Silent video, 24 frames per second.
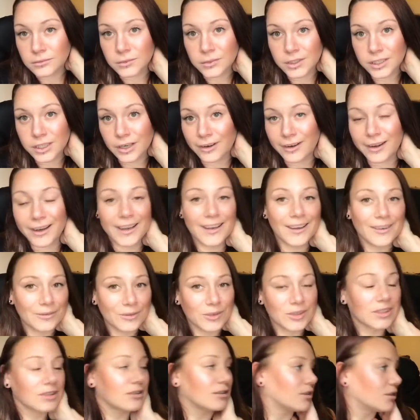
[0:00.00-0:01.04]
Sorry,
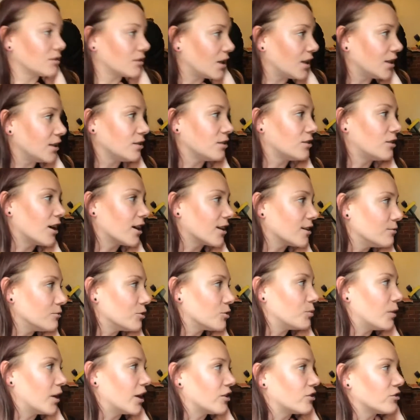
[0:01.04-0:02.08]
I'm slightly distracted, I'm
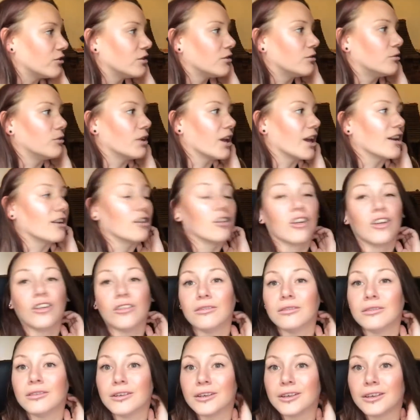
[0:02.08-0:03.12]
just making sure they're all getting along.
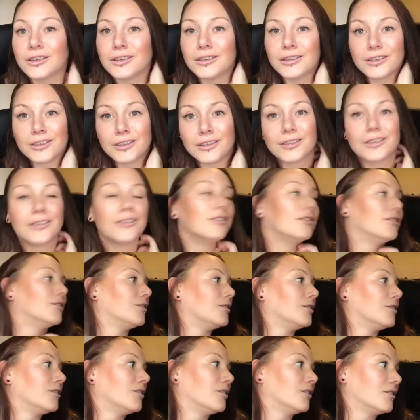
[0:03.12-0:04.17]

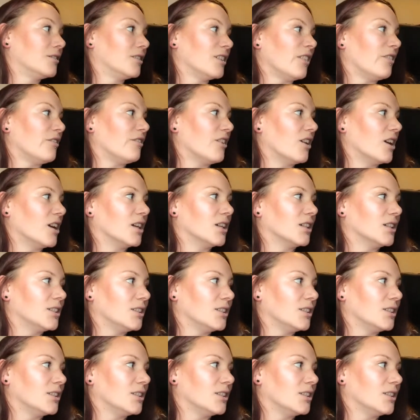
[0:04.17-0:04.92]
They're fine.